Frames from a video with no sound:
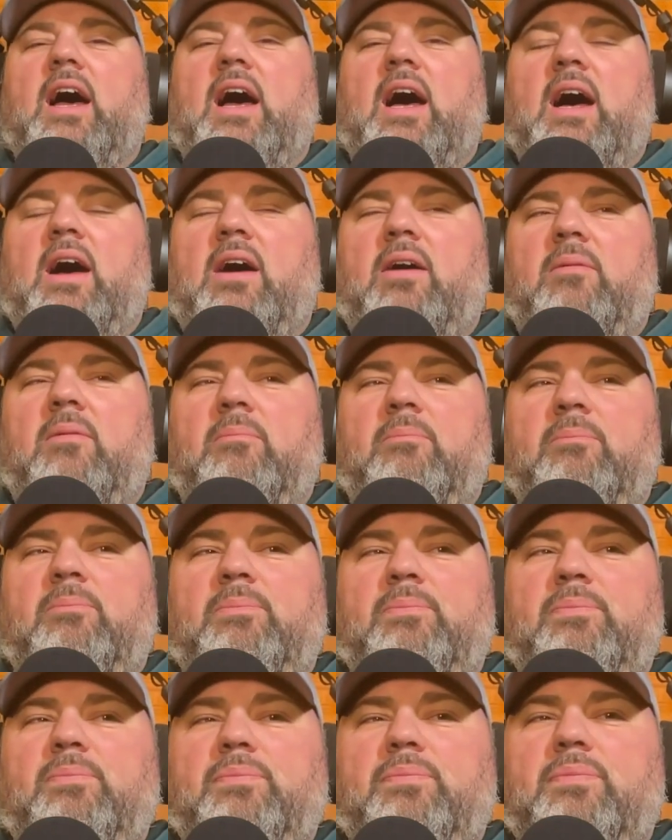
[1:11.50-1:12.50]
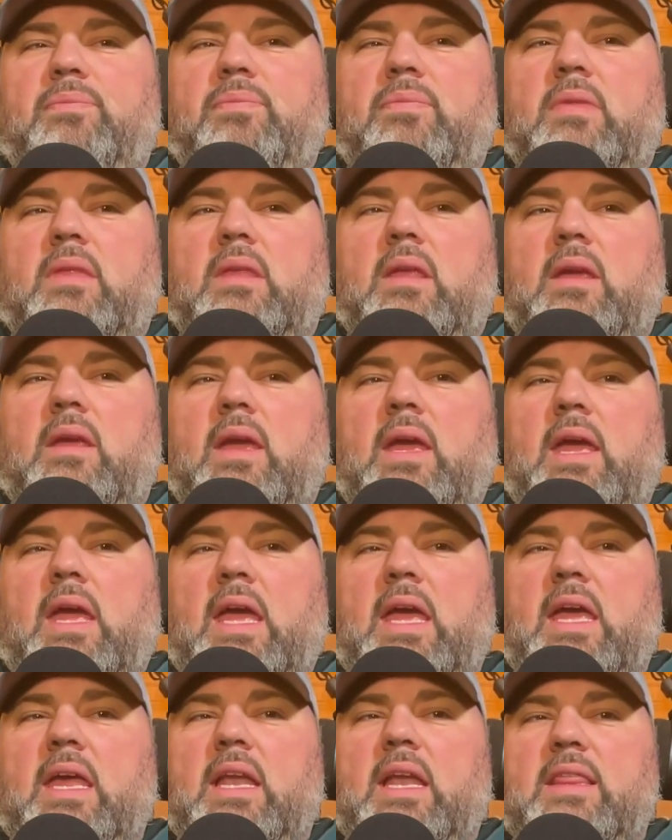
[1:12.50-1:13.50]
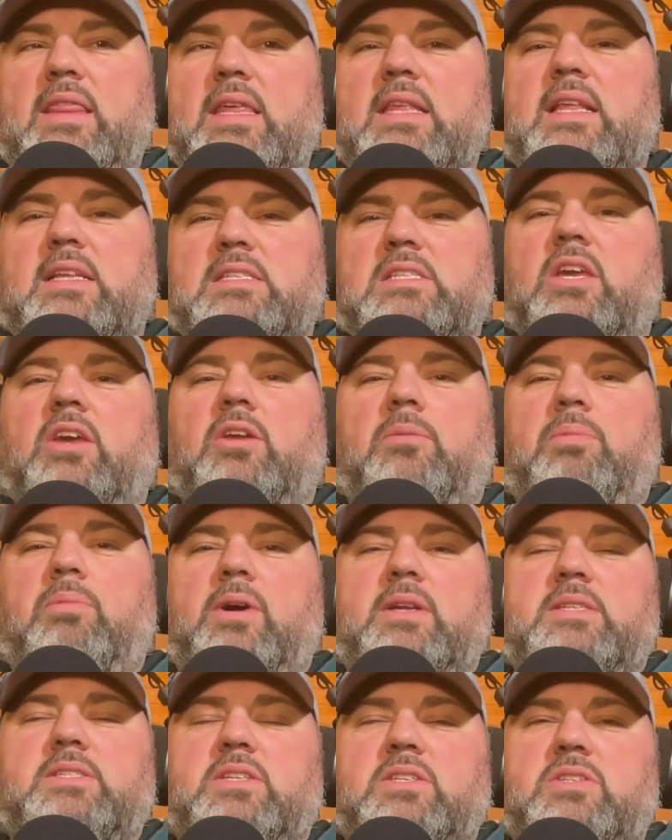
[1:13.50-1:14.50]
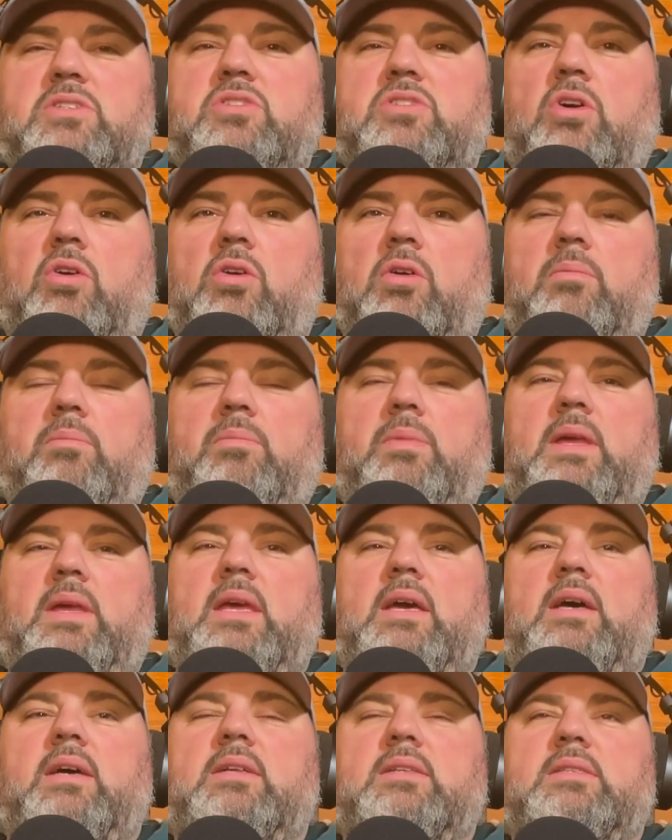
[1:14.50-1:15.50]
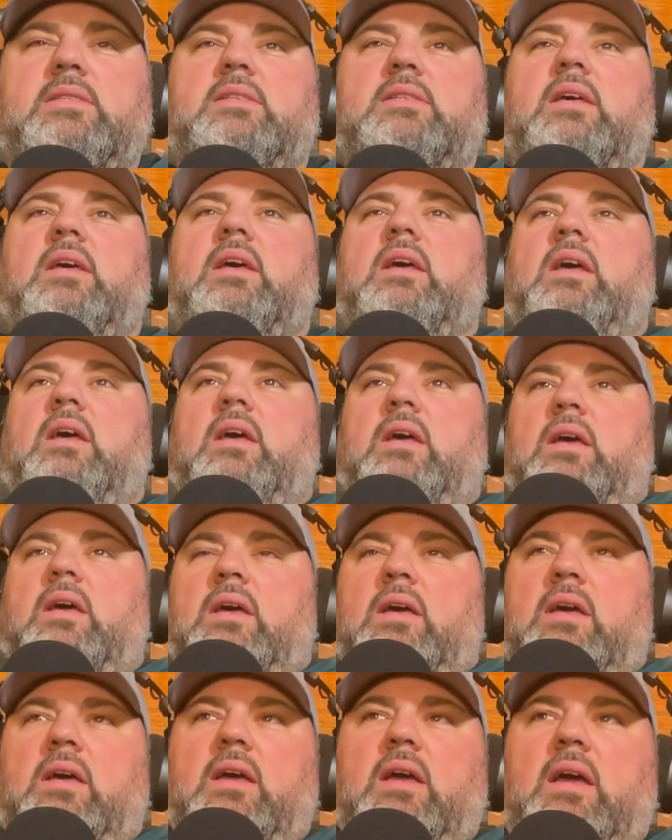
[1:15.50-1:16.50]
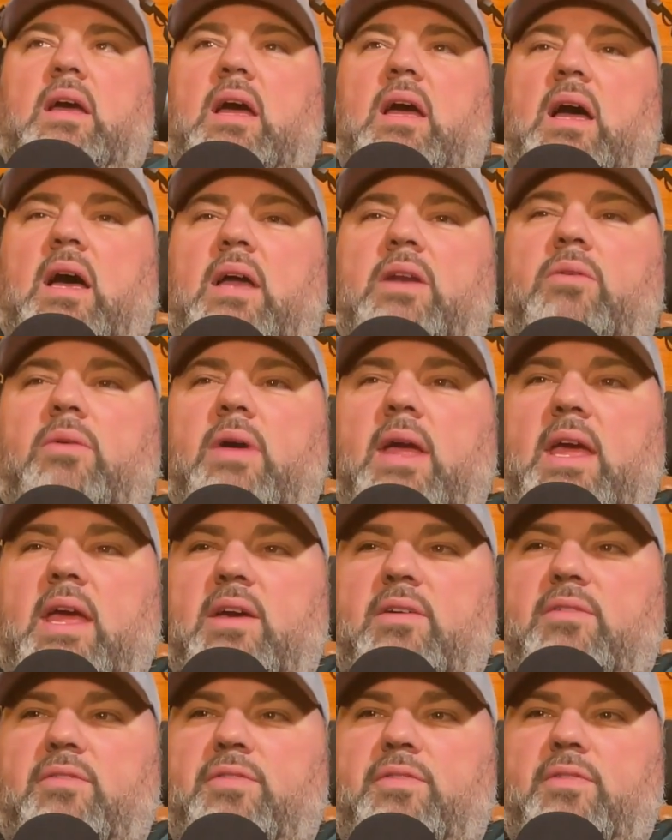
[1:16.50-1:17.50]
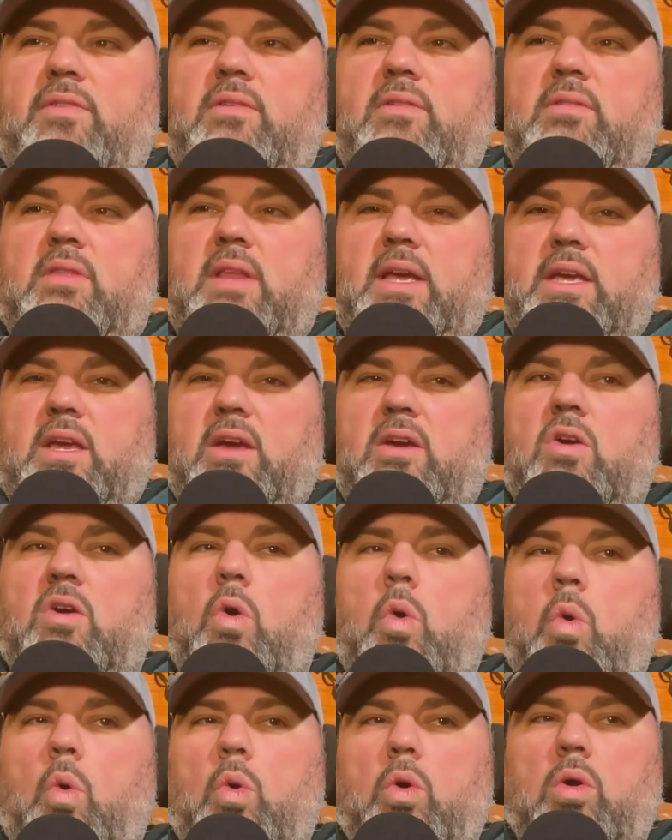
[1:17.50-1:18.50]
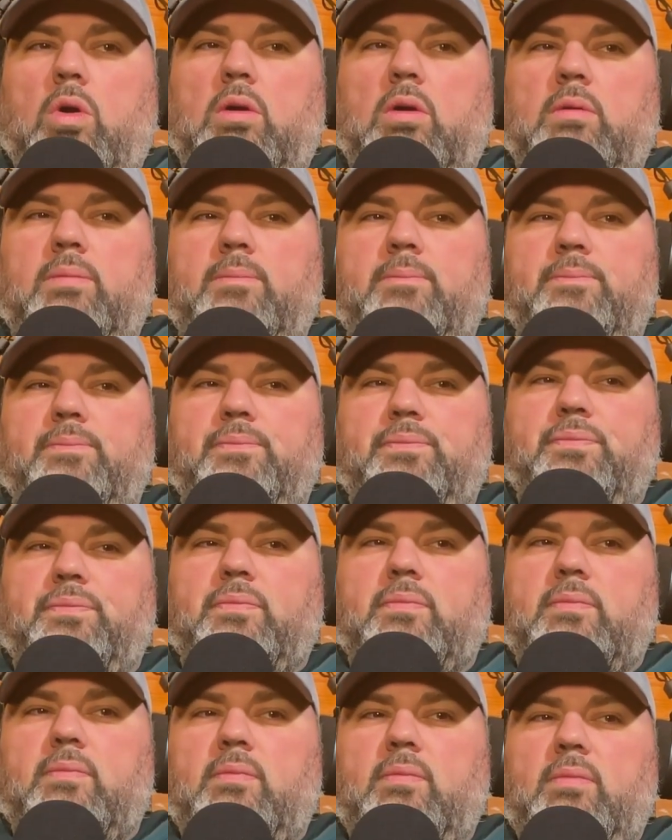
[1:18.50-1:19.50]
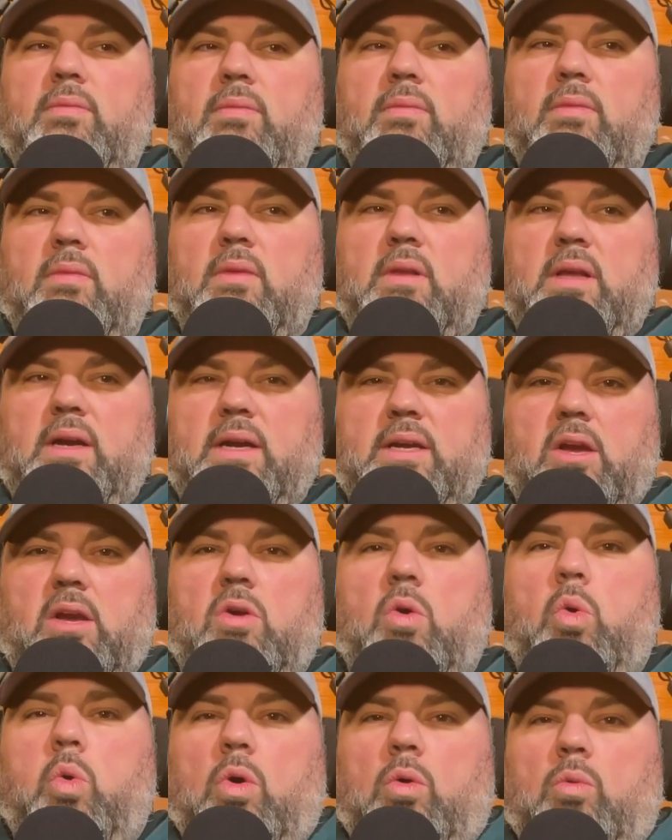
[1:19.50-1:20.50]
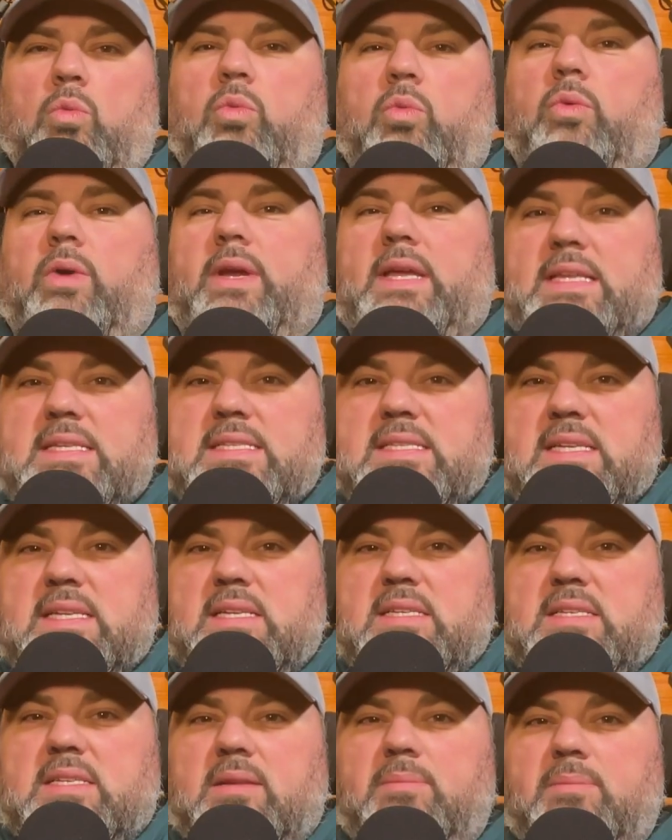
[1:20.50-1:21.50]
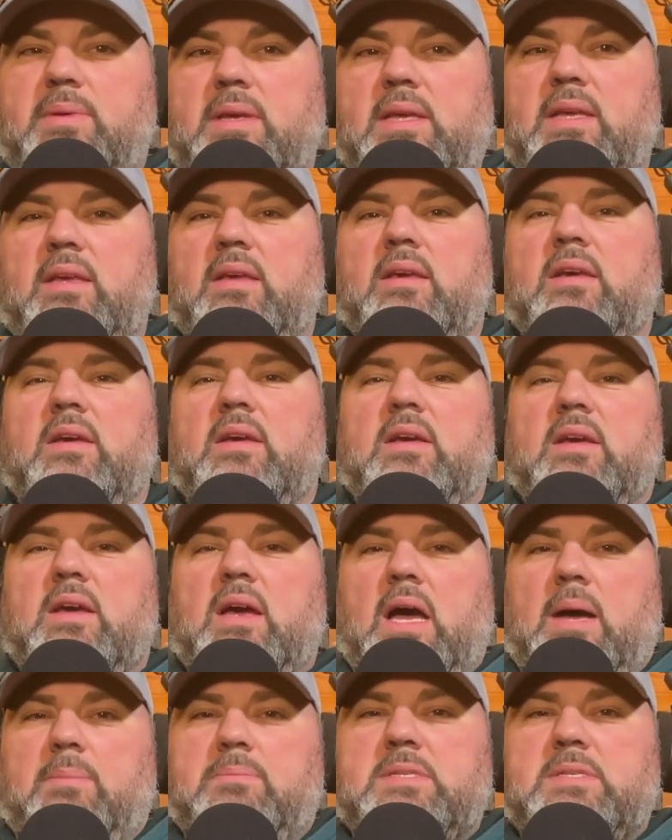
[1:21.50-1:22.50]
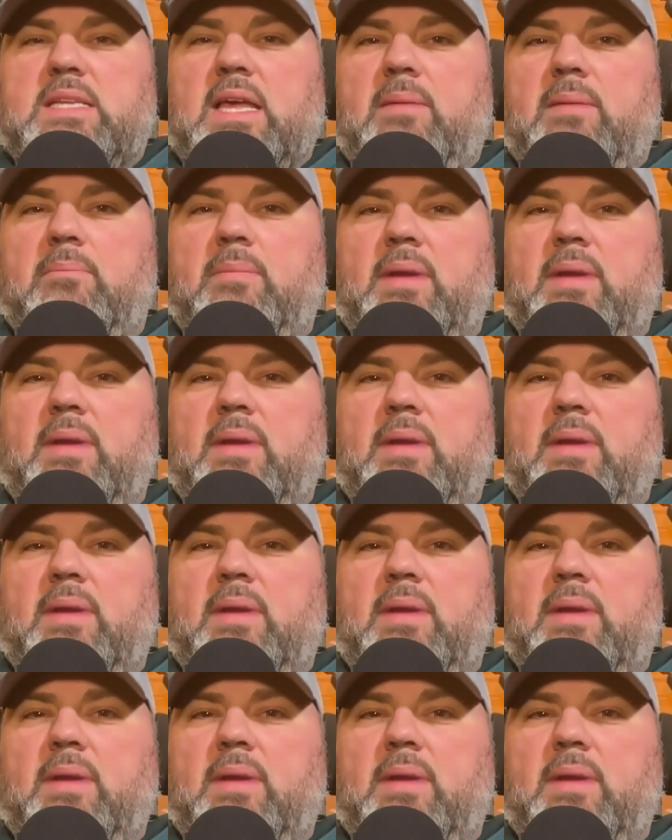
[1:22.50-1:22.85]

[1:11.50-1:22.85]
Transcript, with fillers: Um, and I think that's a good place to start because I don't have like a core, like a core reason to be upset.